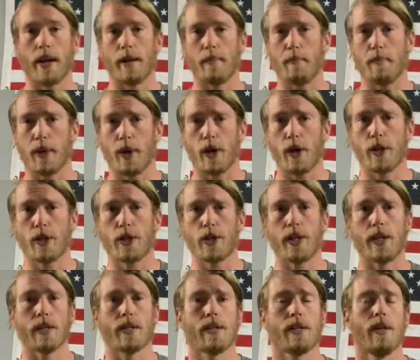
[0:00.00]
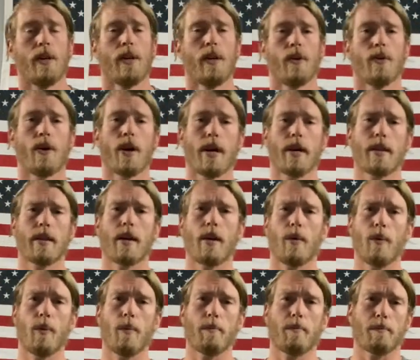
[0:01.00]
and purchase, right,
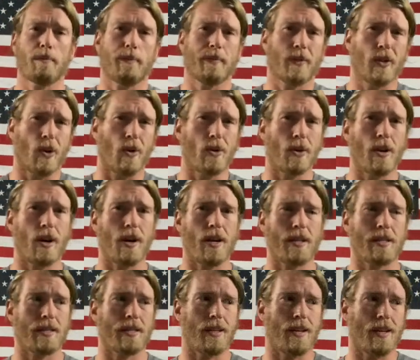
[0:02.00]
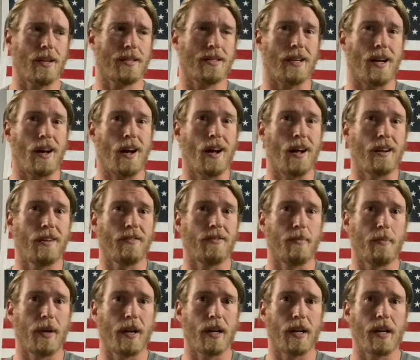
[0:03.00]
that don't cost a ton of
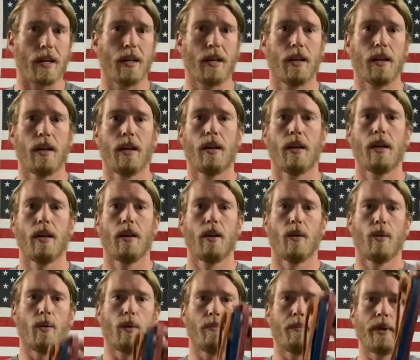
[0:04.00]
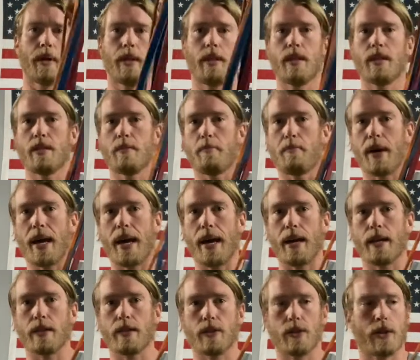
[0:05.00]
money would be these
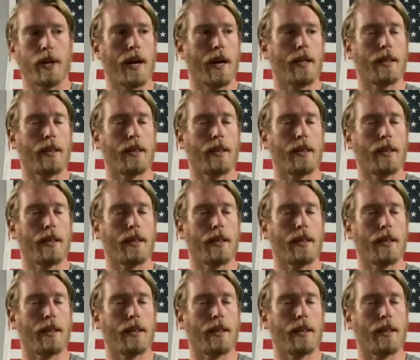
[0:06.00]
bands, okay?